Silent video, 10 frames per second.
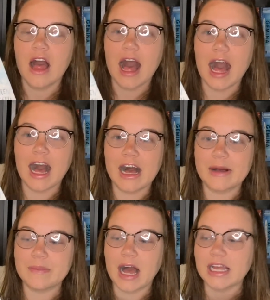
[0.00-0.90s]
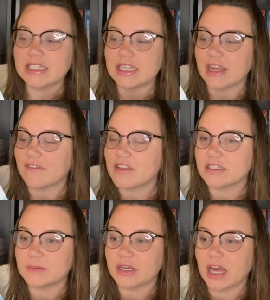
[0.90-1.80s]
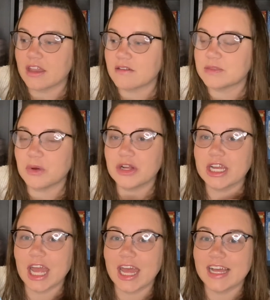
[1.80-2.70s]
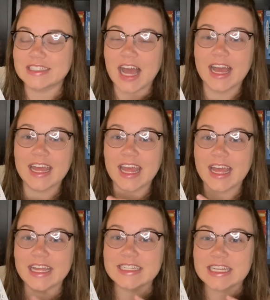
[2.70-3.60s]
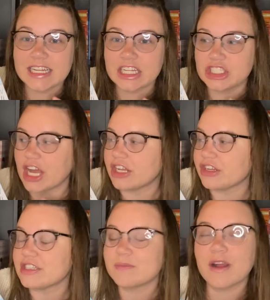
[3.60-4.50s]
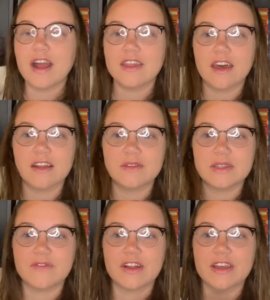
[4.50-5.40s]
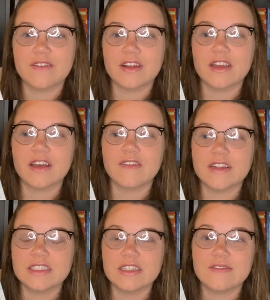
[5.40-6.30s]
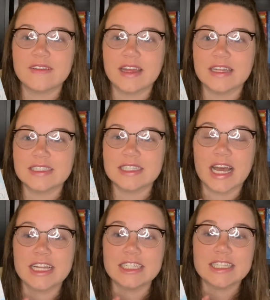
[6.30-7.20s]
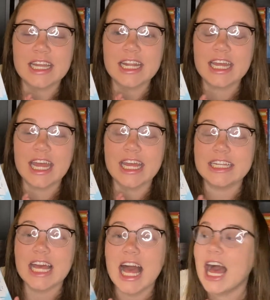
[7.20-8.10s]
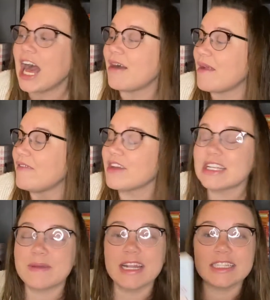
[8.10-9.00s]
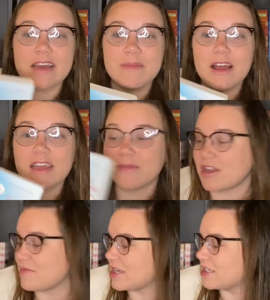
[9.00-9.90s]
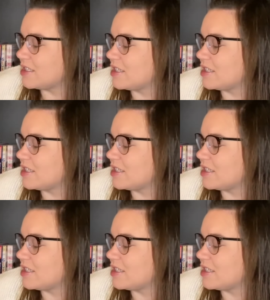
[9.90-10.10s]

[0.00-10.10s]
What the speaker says: I didn't care for this book. I thought it was boring, and I hated John Green's part. I thought it was very, very offensive, and I just hated it, and I'm not even going to spend any time talking about it because